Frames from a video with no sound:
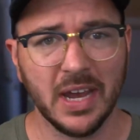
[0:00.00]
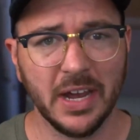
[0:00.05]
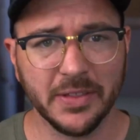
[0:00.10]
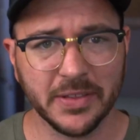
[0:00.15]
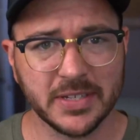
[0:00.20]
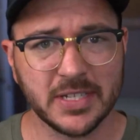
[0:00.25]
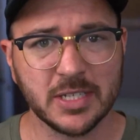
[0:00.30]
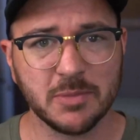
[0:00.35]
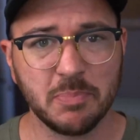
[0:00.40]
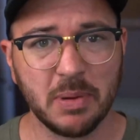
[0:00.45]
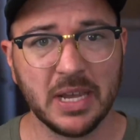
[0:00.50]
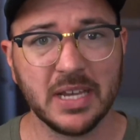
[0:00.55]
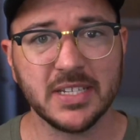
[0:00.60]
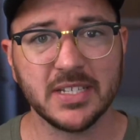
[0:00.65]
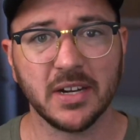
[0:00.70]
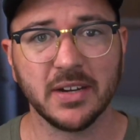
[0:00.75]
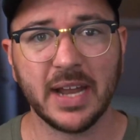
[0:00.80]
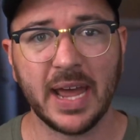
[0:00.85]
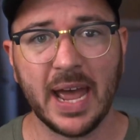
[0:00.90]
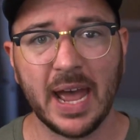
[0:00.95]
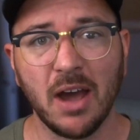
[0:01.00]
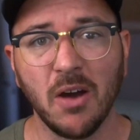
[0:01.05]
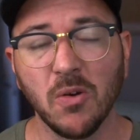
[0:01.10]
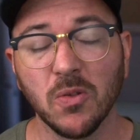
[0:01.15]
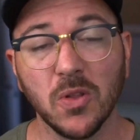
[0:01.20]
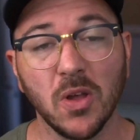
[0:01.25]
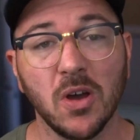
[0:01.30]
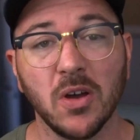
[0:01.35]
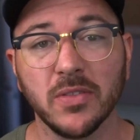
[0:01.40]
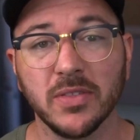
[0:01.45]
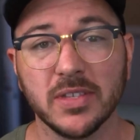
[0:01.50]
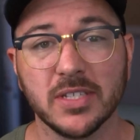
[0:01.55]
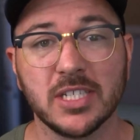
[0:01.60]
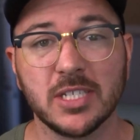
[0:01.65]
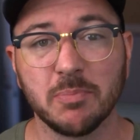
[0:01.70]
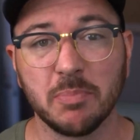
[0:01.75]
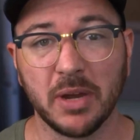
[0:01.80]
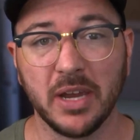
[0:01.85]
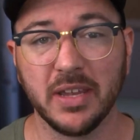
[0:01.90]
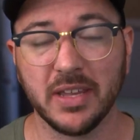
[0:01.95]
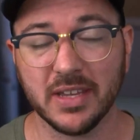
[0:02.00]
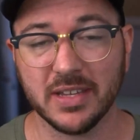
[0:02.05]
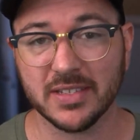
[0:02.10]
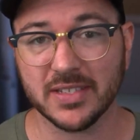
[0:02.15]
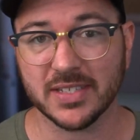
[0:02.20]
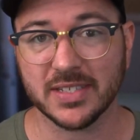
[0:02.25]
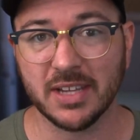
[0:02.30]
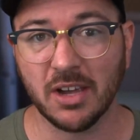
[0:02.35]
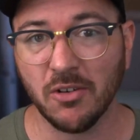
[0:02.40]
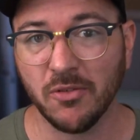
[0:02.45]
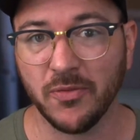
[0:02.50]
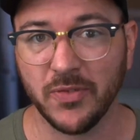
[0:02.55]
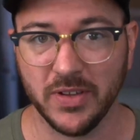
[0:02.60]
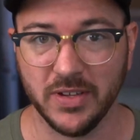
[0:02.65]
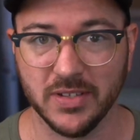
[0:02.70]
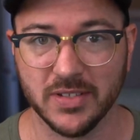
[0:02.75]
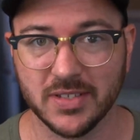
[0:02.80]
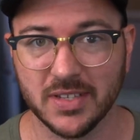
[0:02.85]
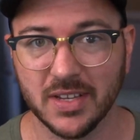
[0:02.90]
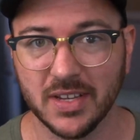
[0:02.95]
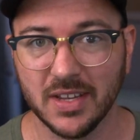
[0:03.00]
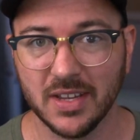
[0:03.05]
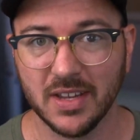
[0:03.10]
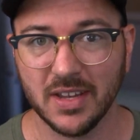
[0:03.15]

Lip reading: and this is based on how long the spike itself is.